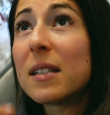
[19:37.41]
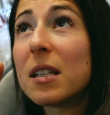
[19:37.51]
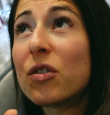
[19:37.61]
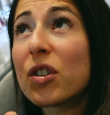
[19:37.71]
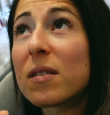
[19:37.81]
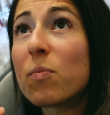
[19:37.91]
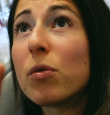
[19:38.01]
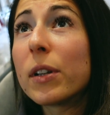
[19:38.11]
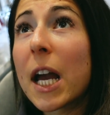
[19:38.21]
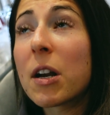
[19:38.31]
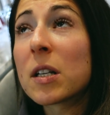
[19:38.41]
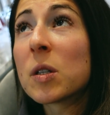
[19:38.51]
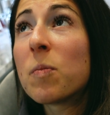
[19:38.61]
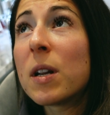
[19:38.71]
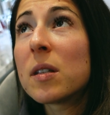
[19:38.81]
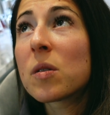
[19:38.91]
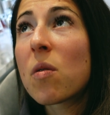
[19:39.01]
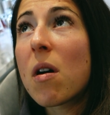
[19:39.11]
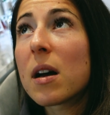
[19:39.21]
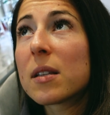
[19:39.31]
I did just Bulgarian split
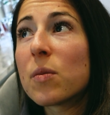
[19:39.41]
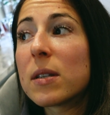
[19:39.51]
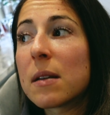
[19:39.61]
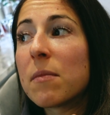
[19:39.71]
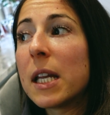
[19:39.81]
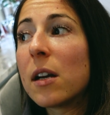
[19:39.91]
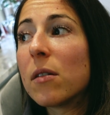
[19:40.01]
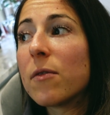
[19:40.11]
squats with some